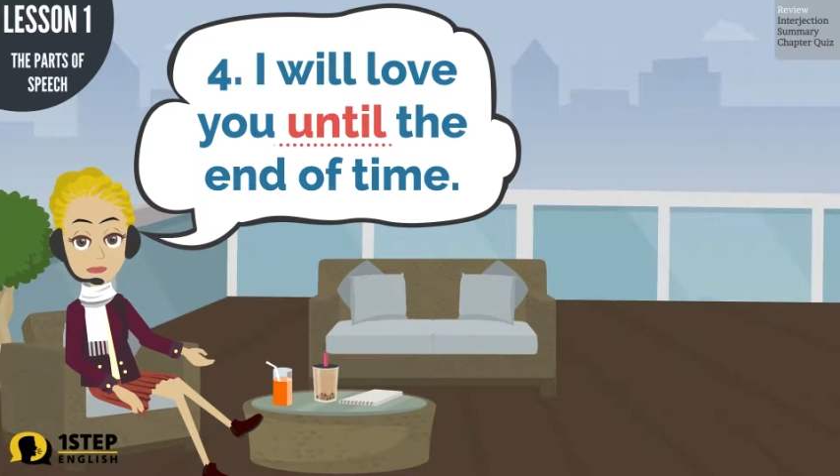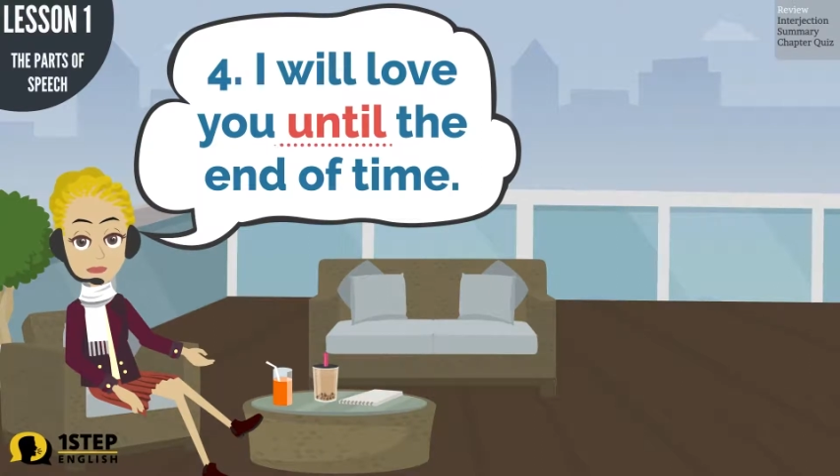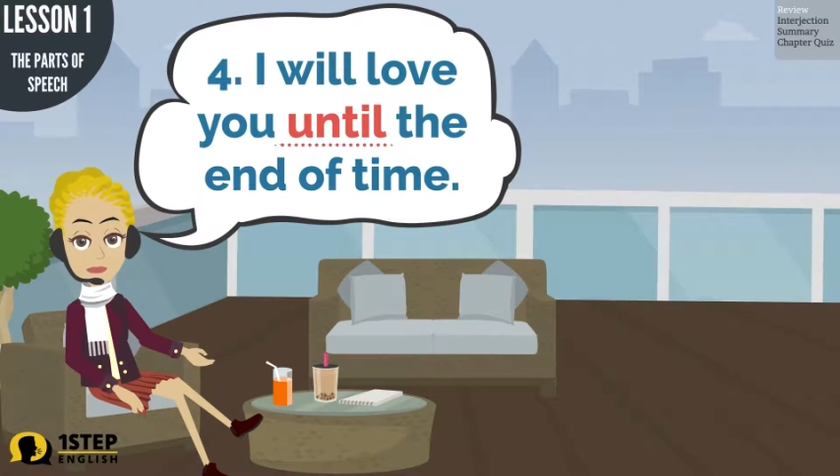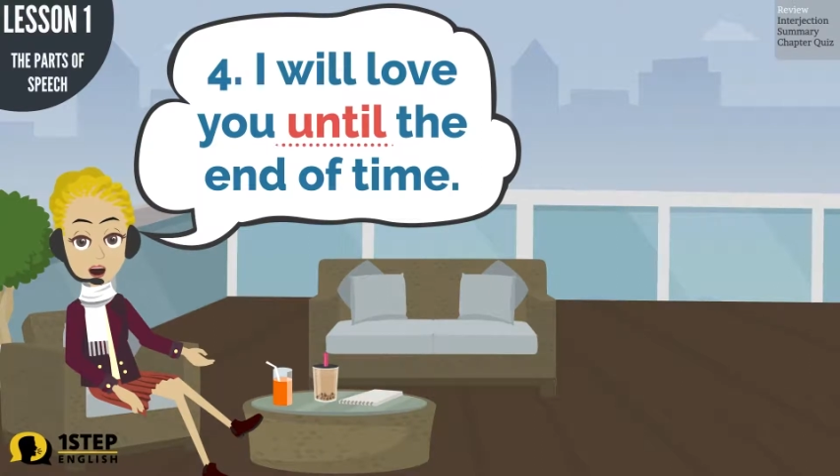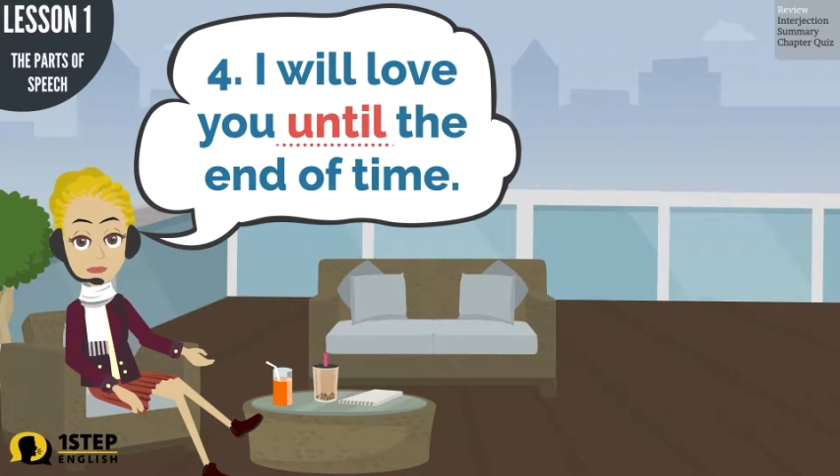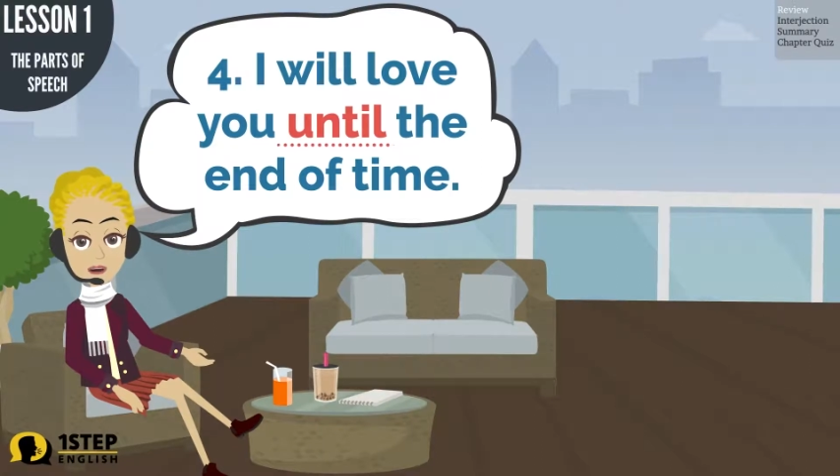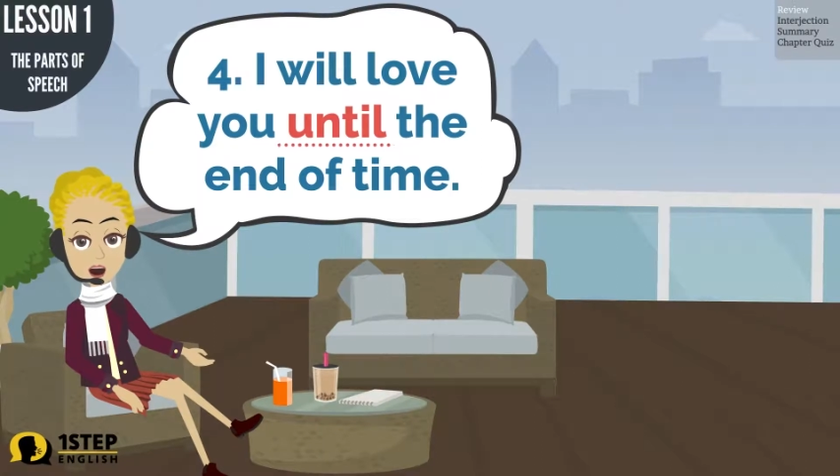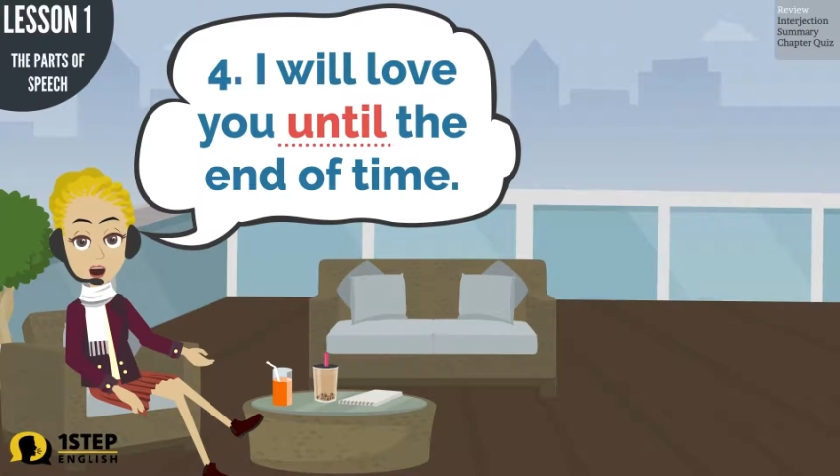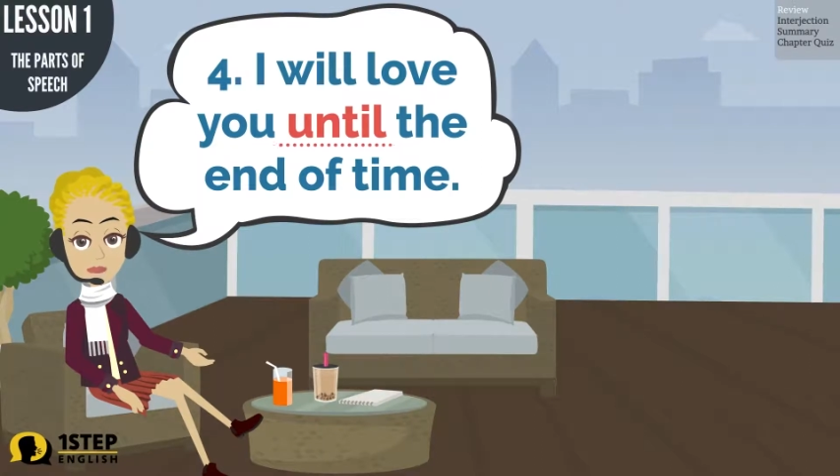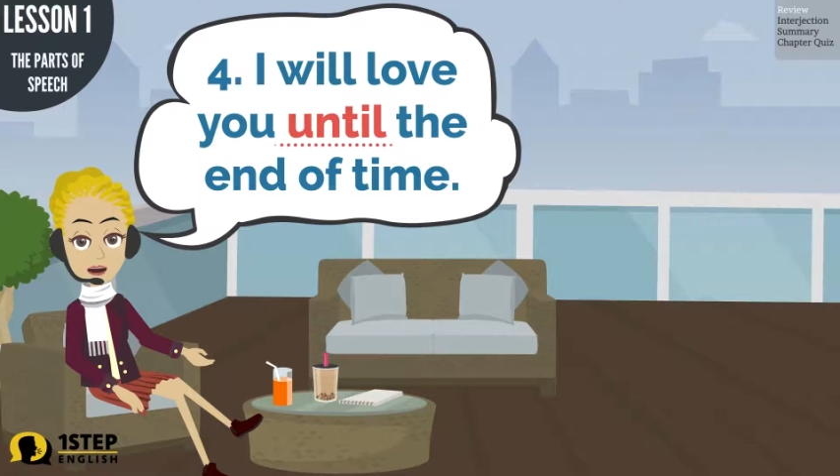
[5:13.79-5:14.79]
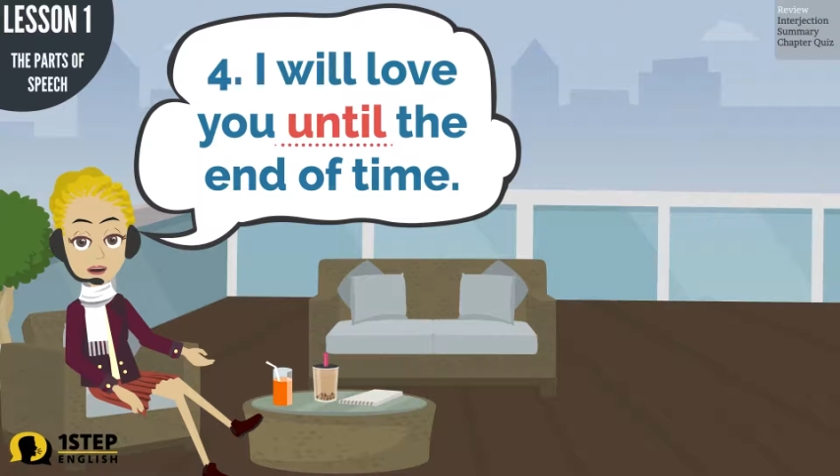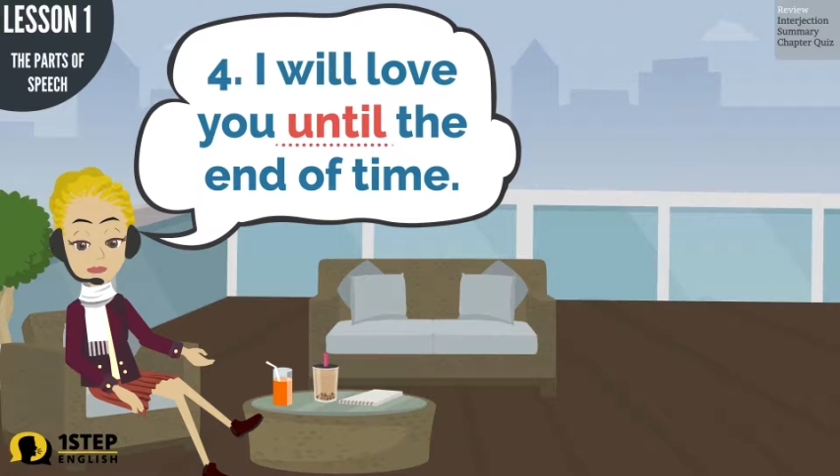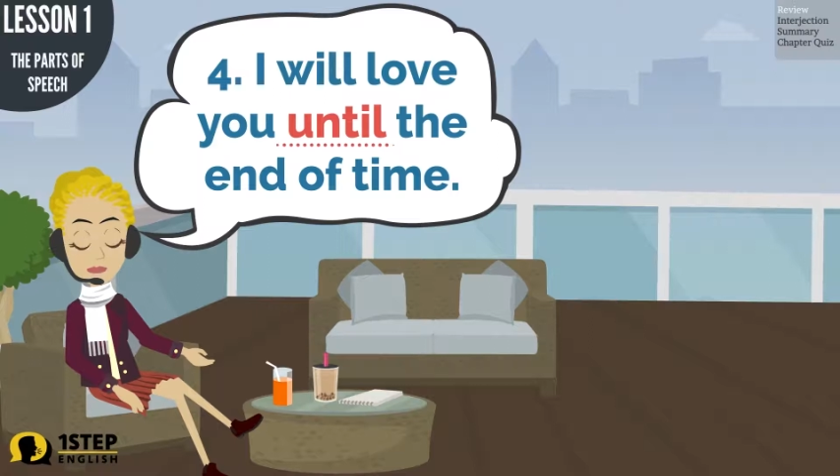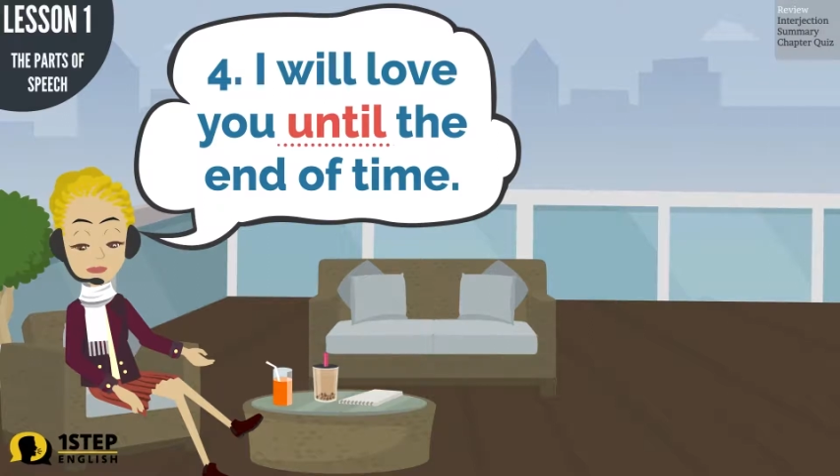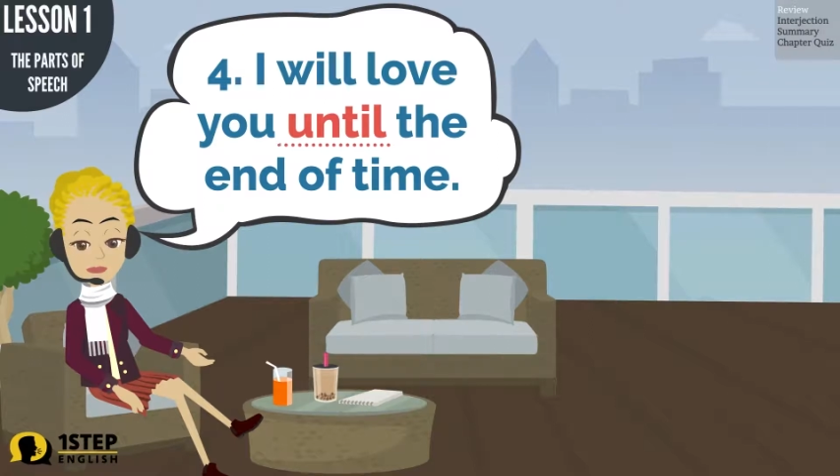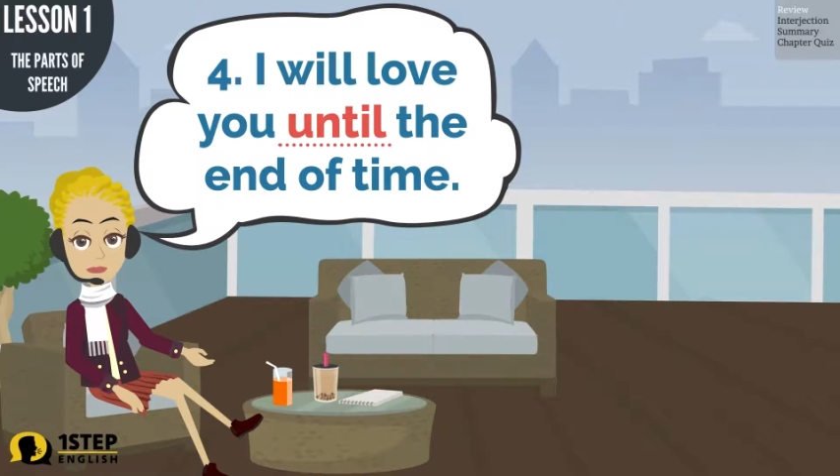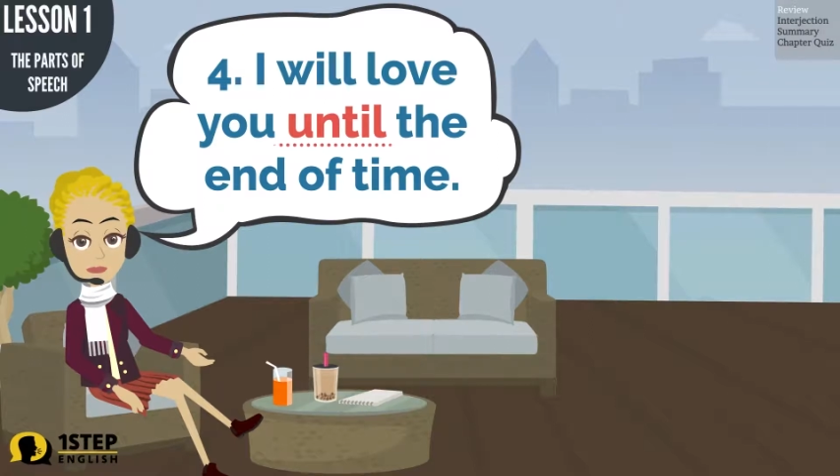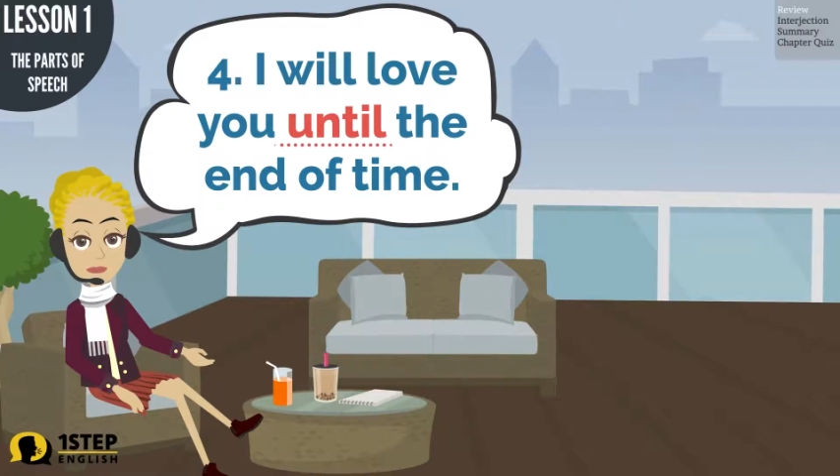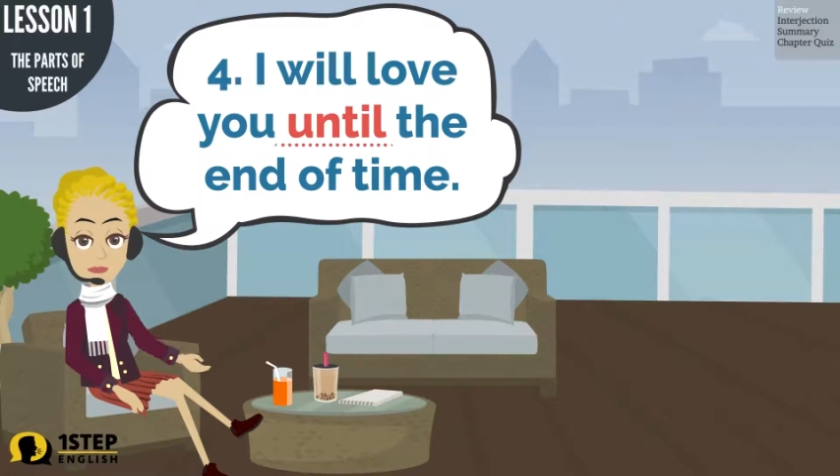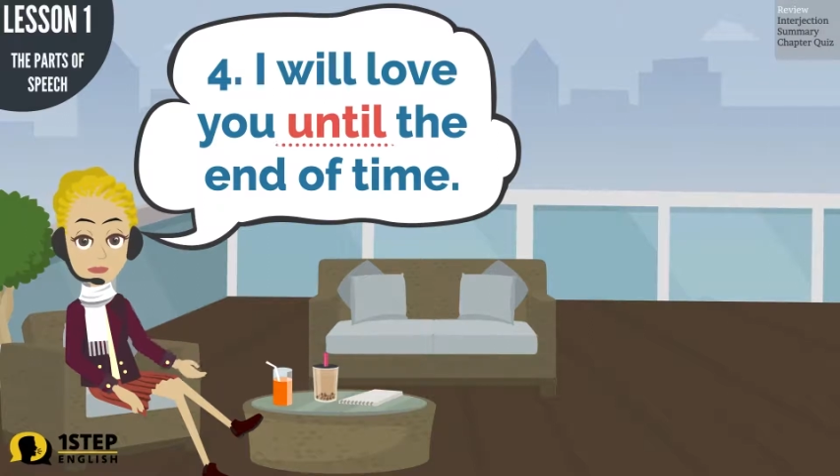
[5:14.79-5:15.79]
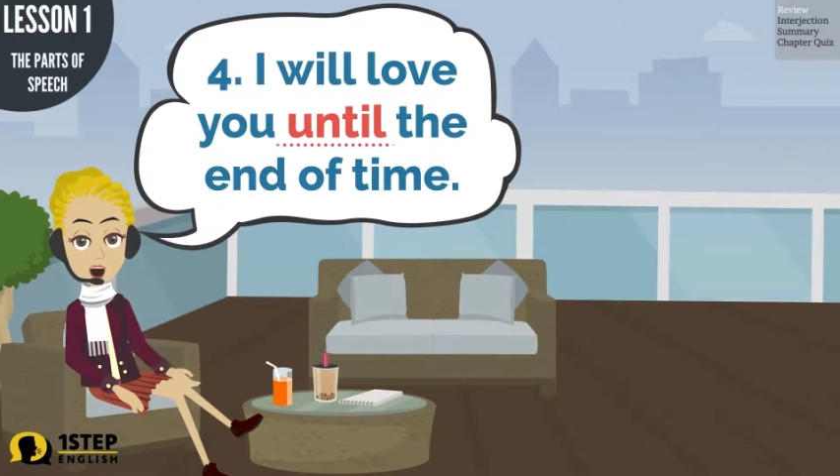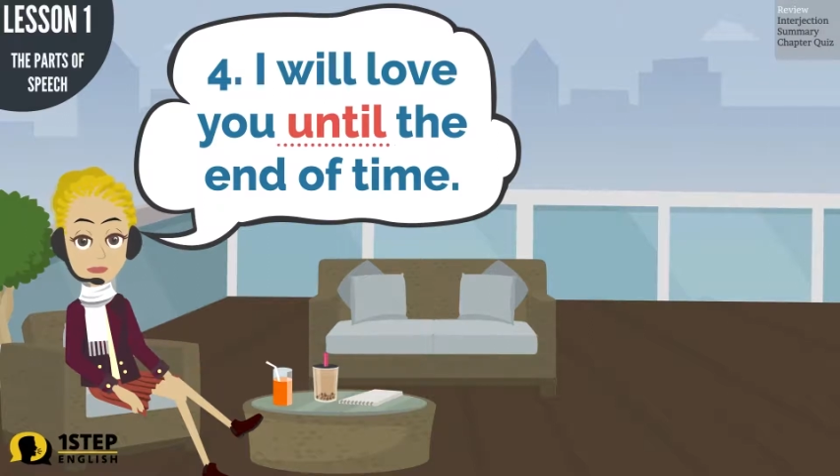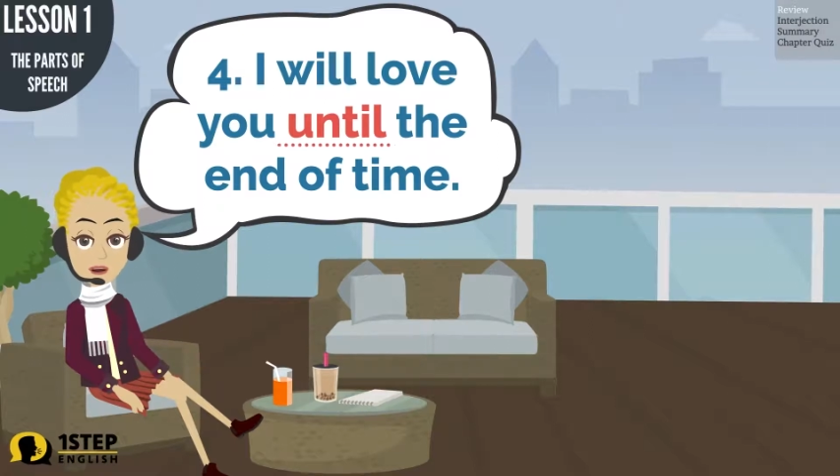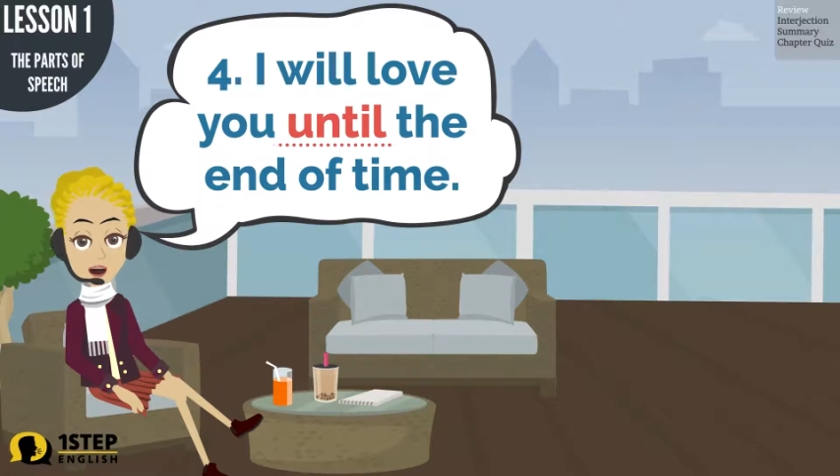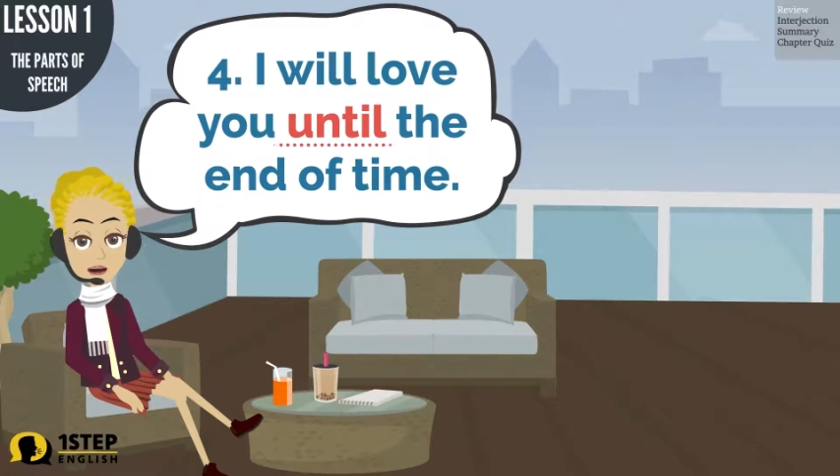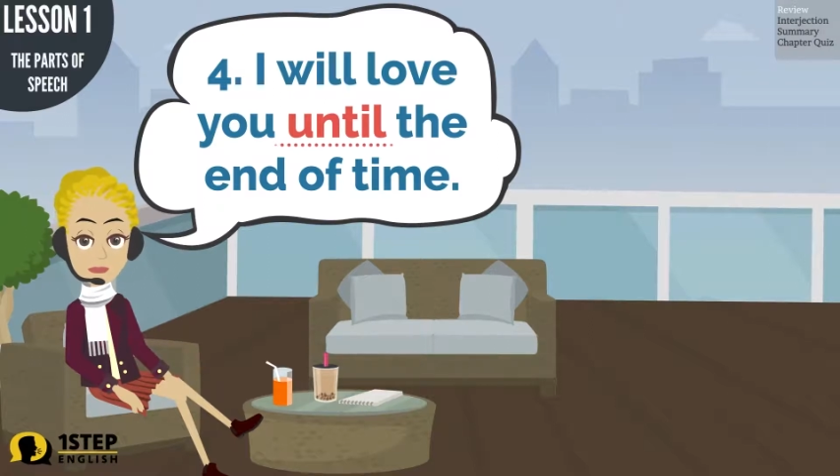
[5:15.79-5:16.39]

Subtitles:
Check your answer. Until.